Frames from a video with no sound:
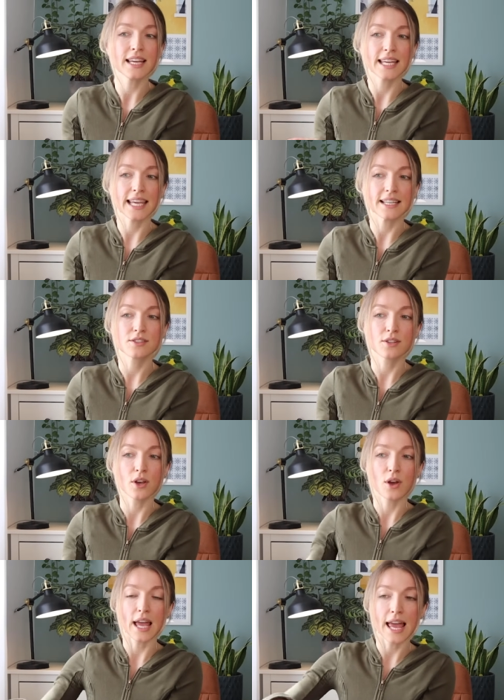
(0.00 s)
It's
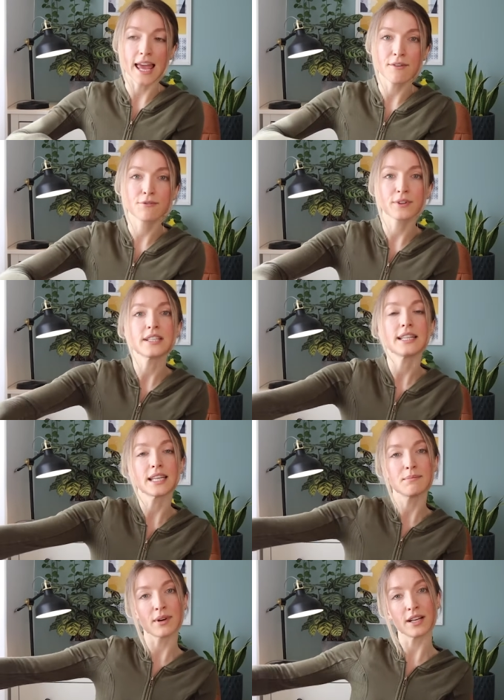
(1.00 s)
everything
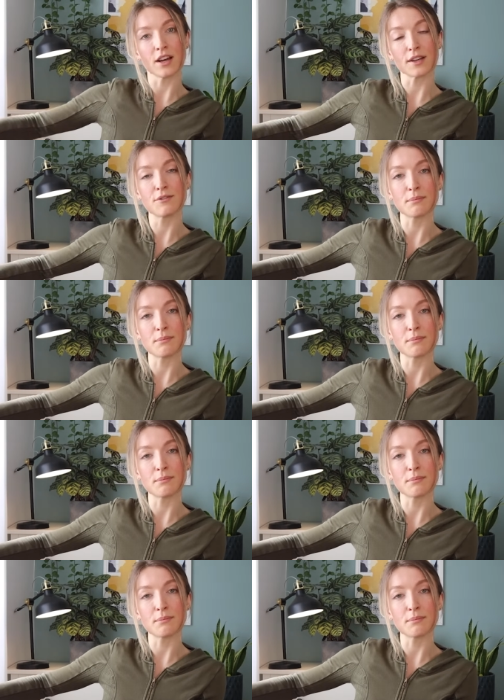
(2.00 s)
in my life